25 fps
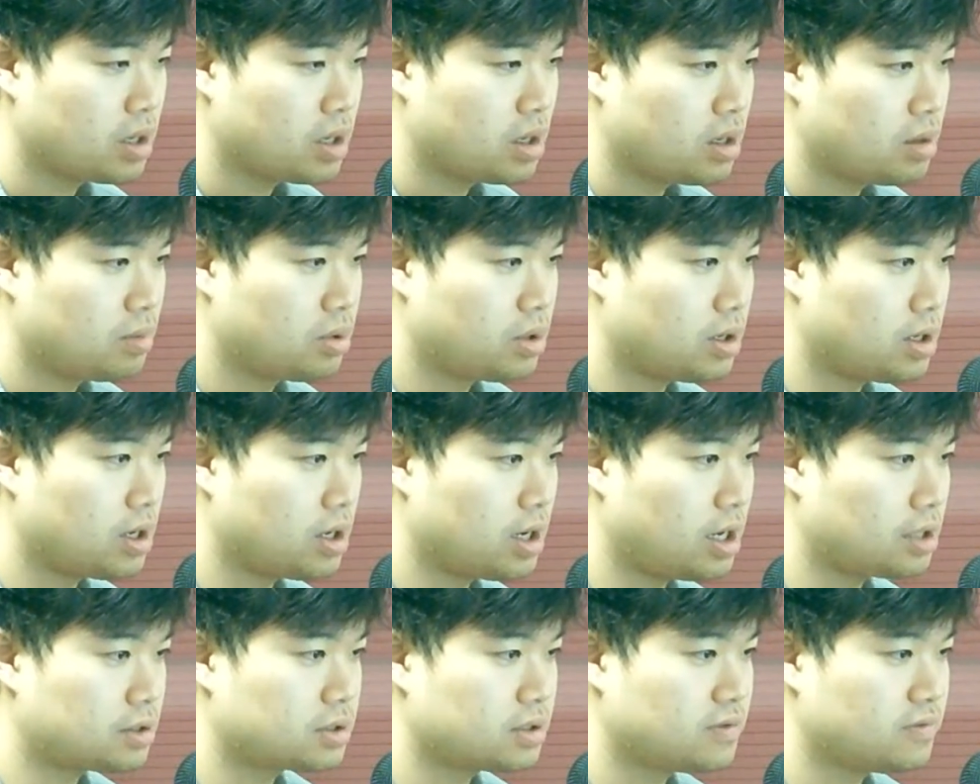but
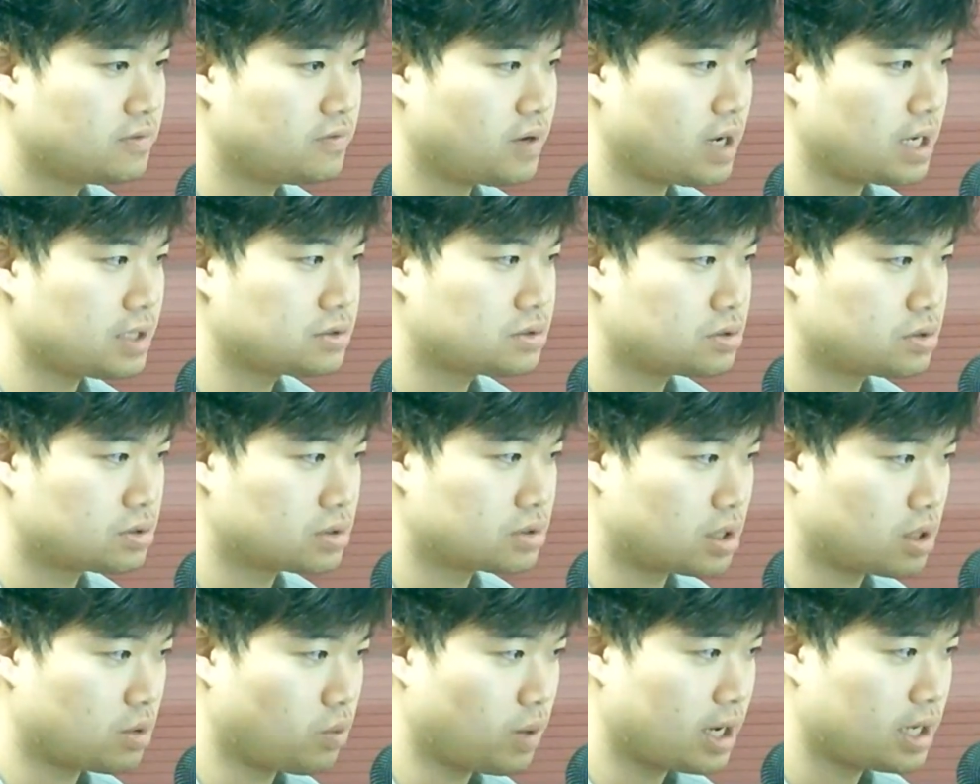other investors
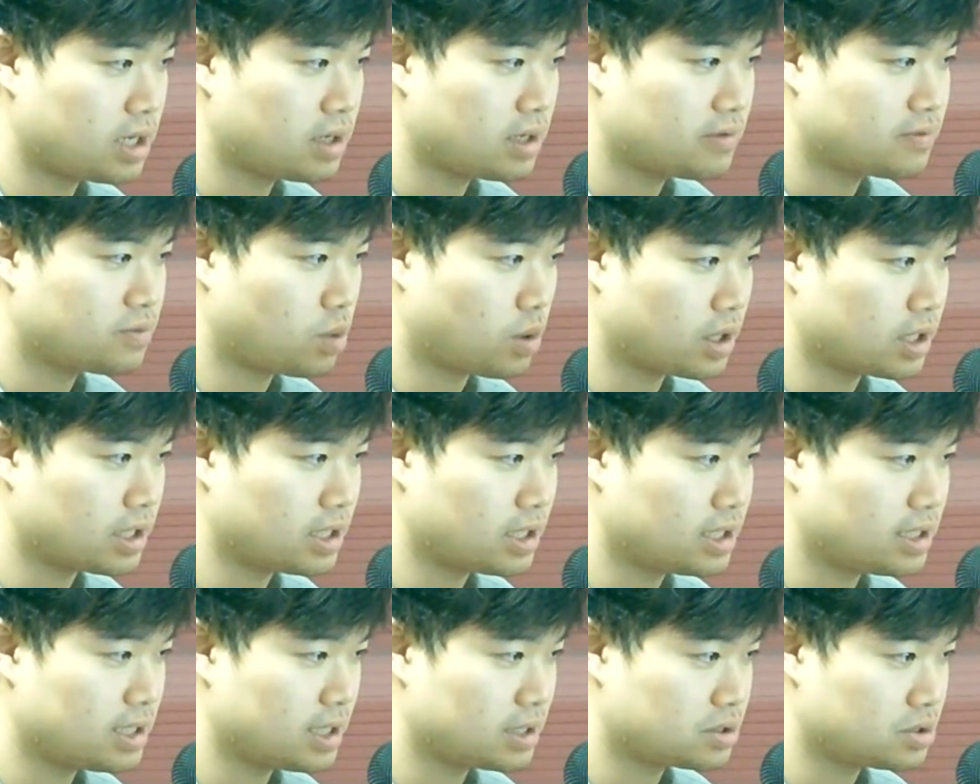are waiting for the
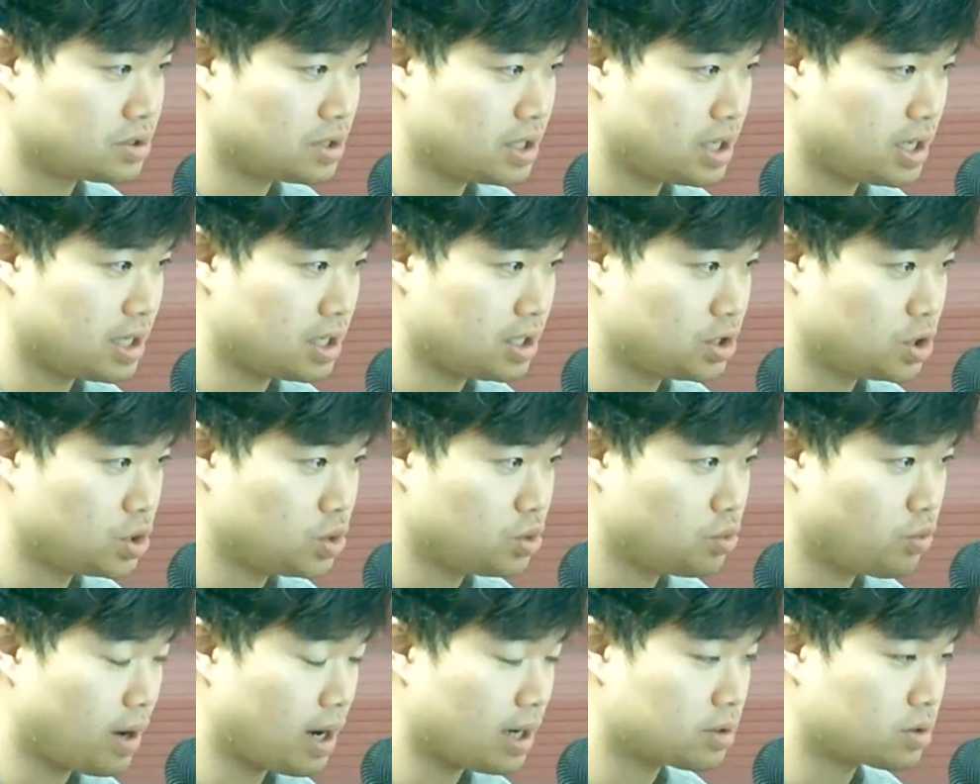index to hit a
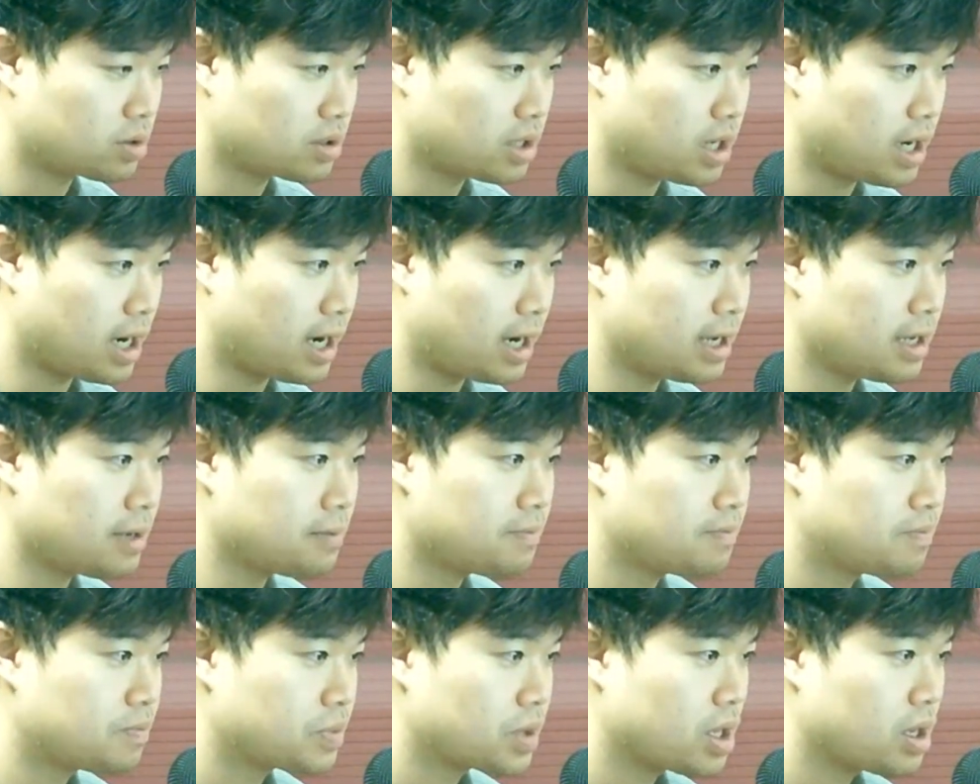new record high.
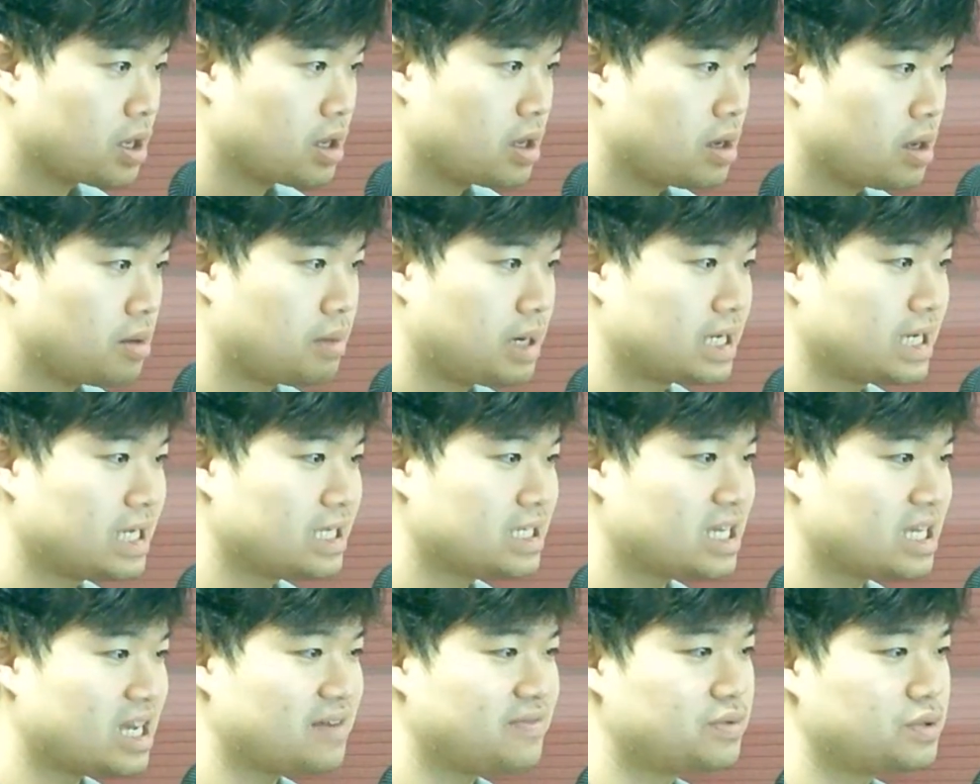By
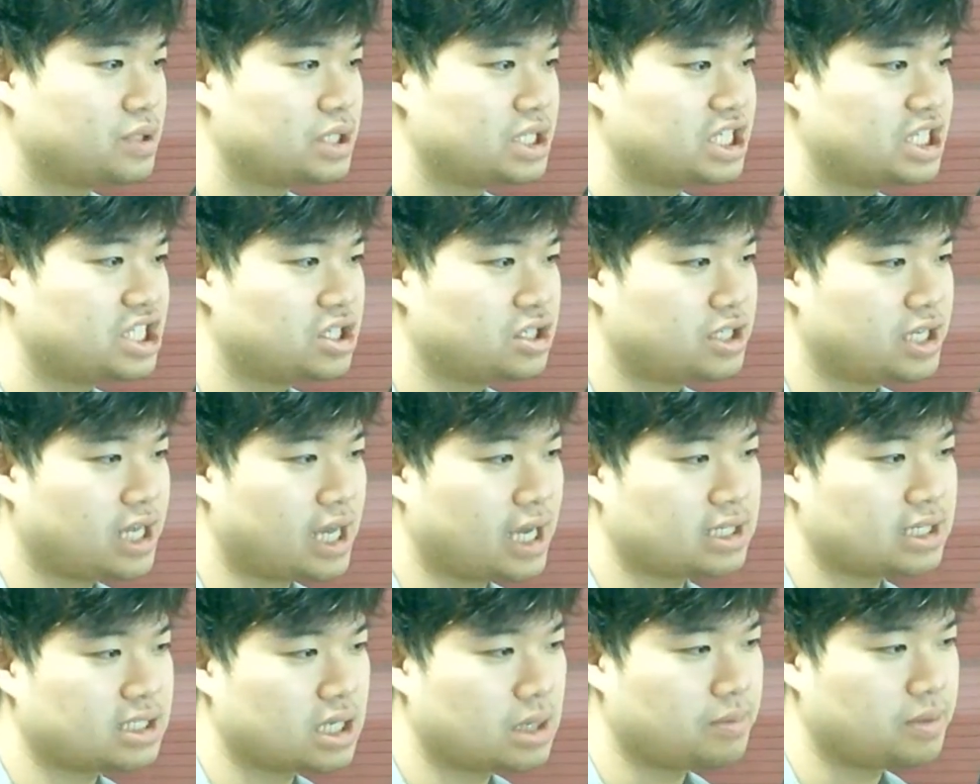that definition, the
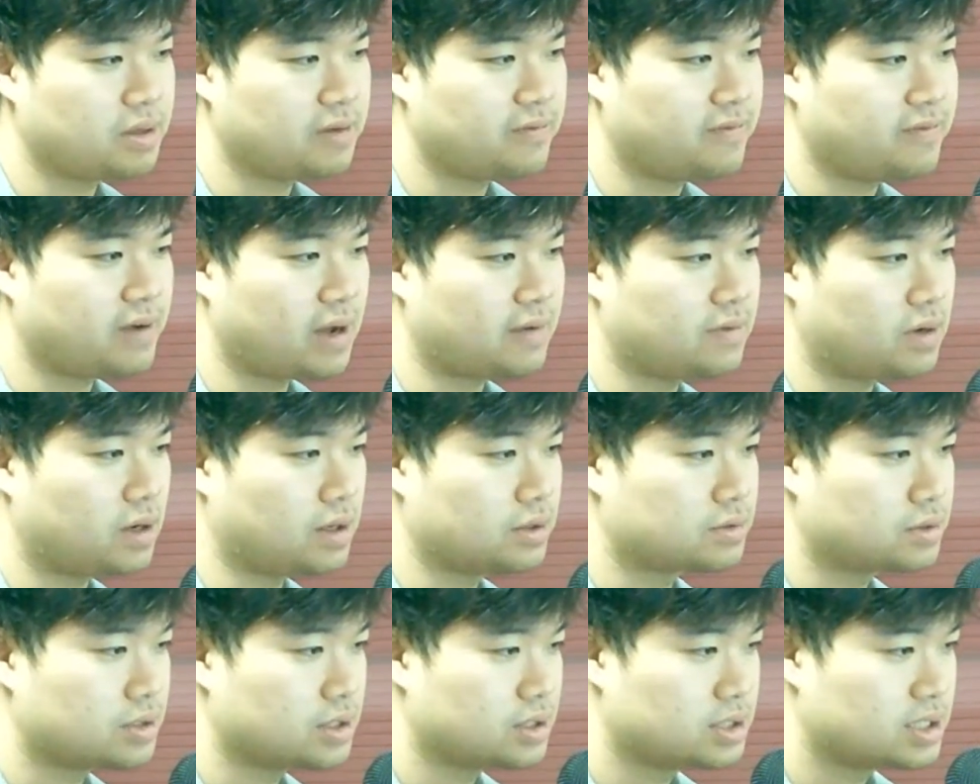S&P
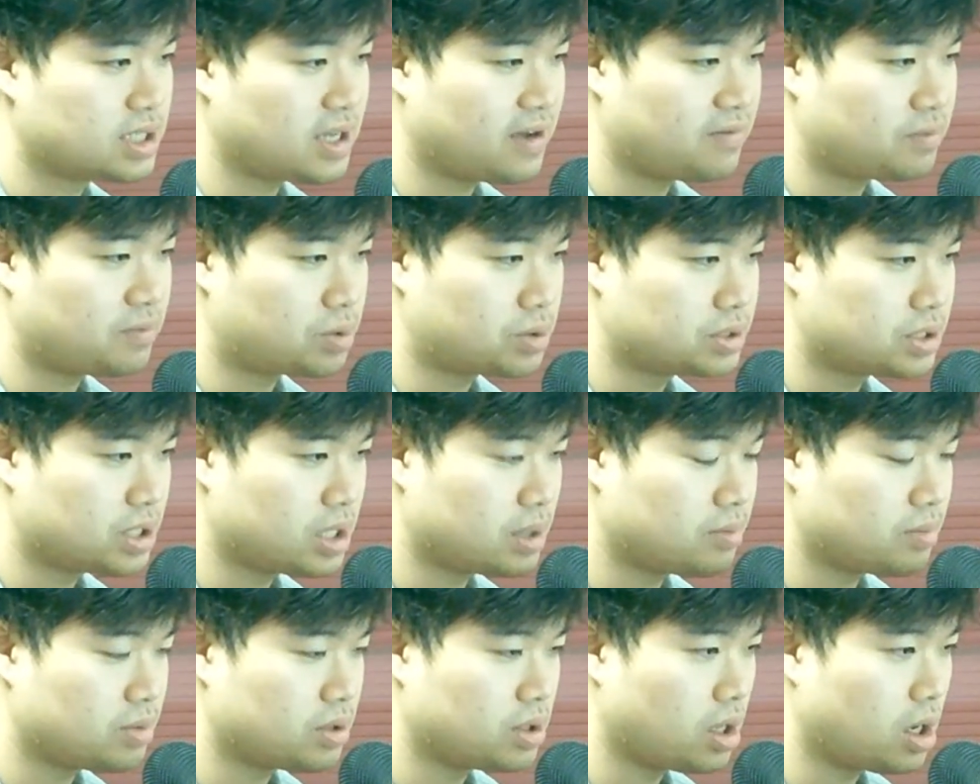500 is
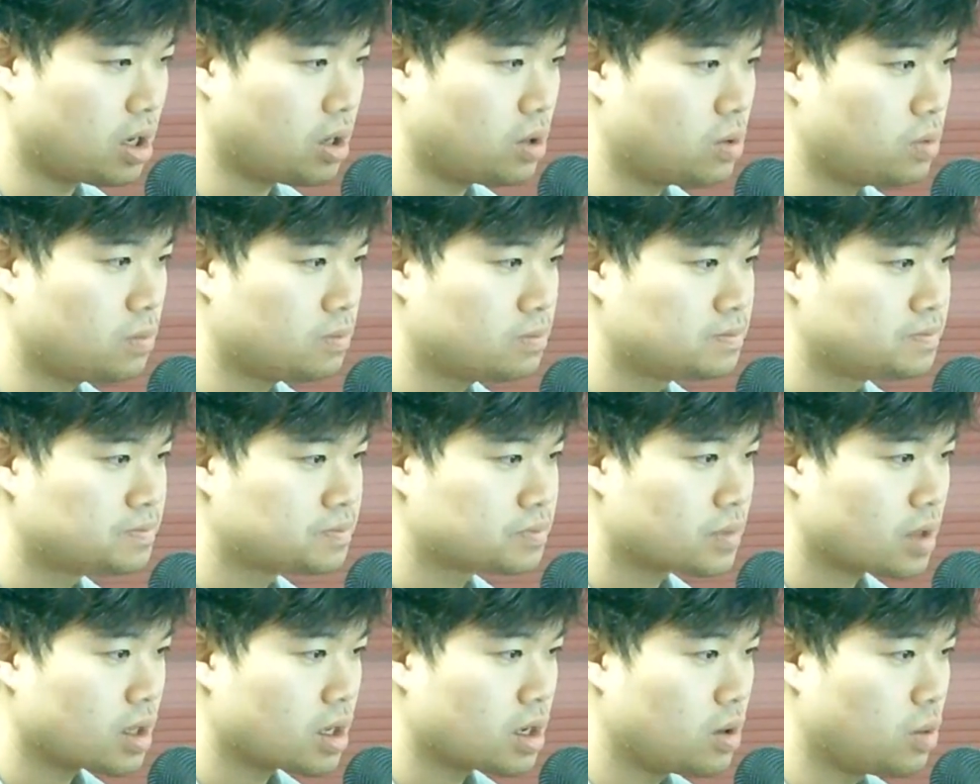7% below
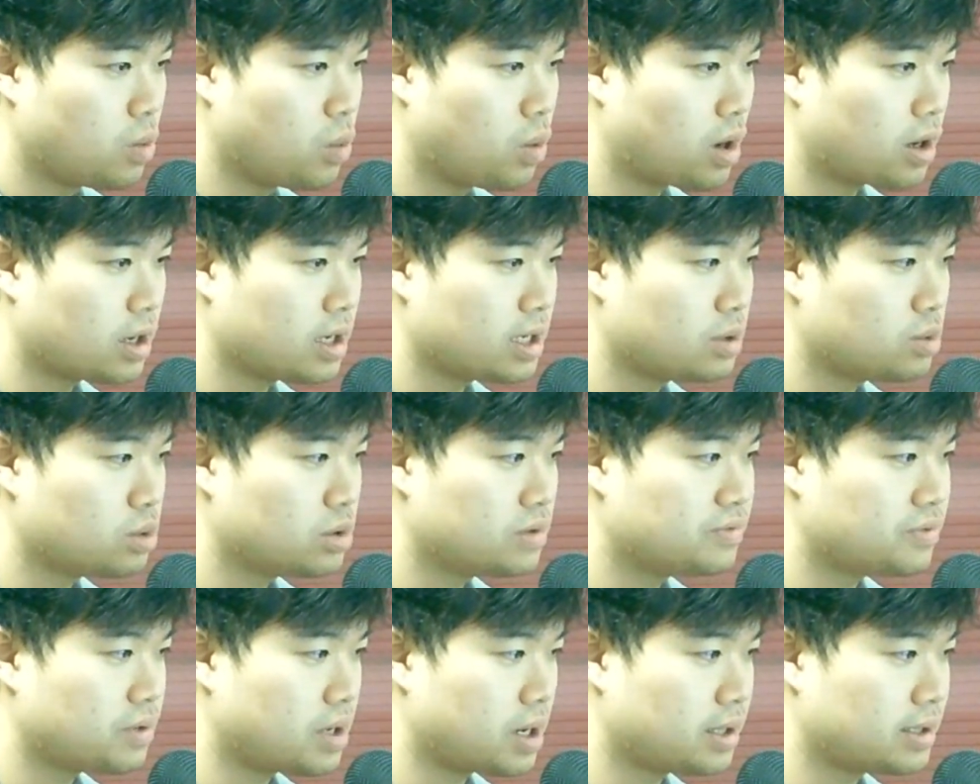where it
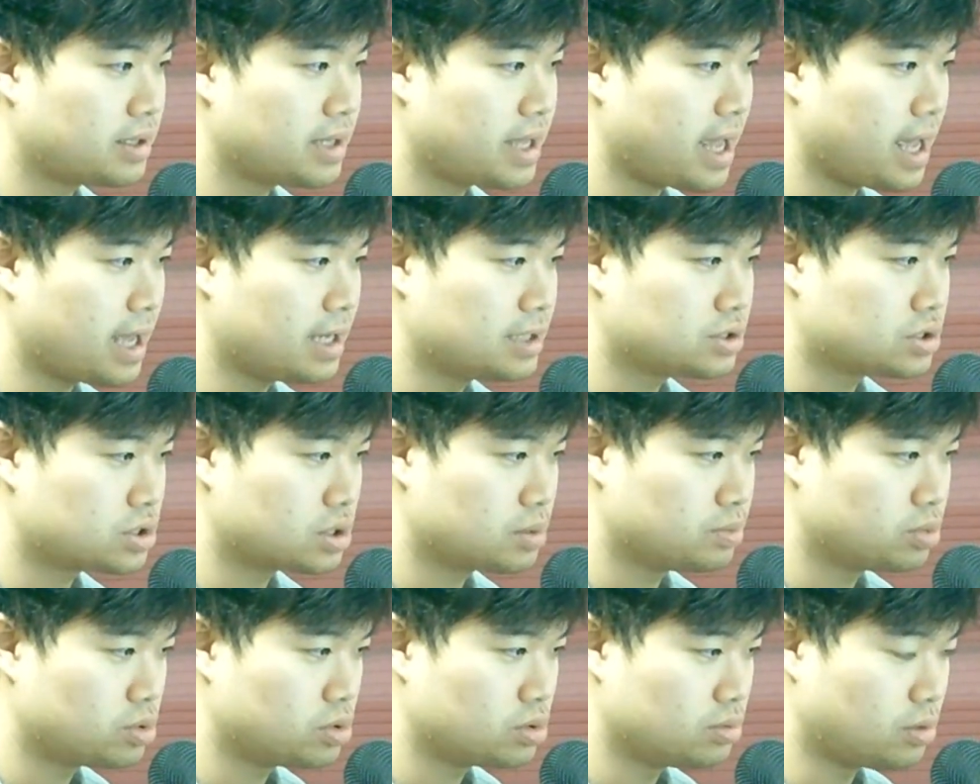will finally
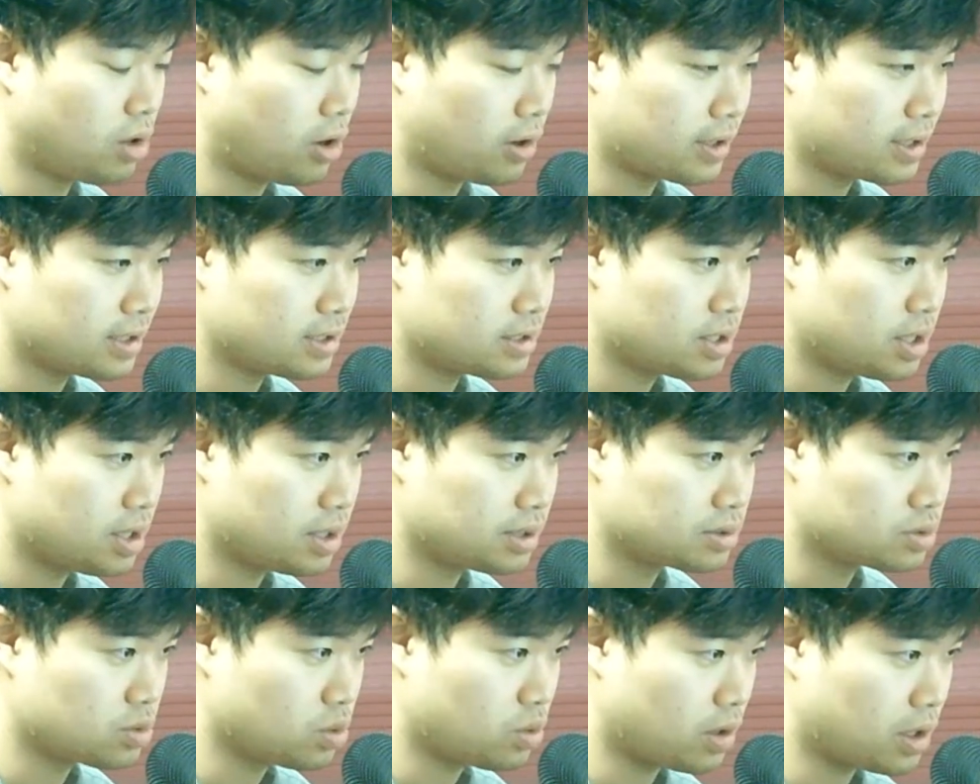enter bull market
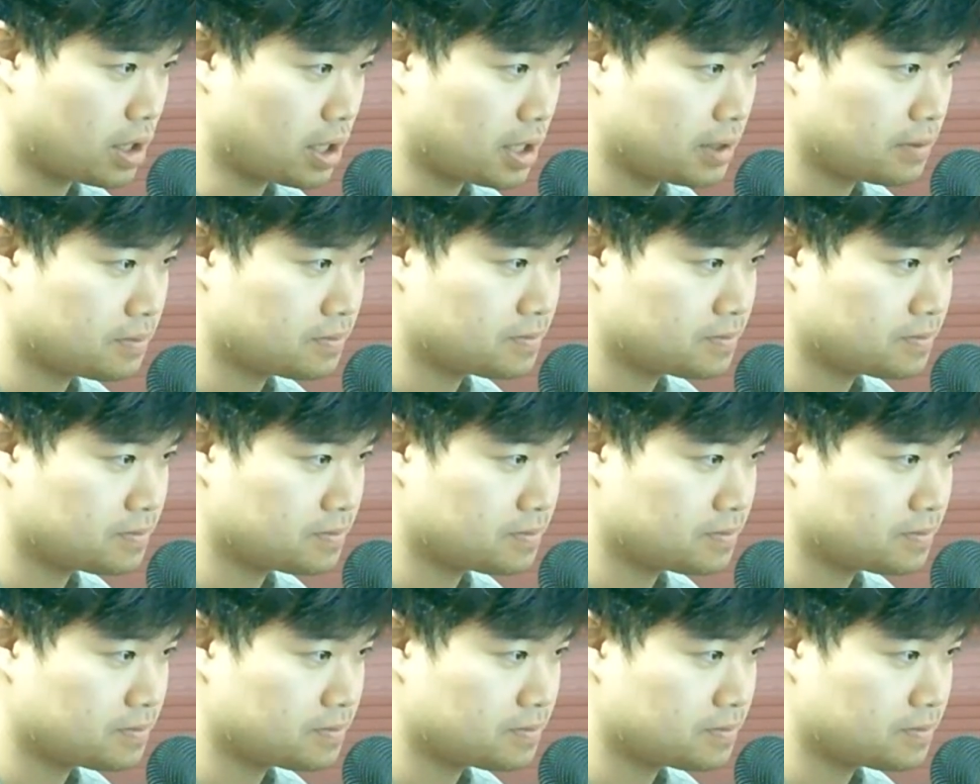territory.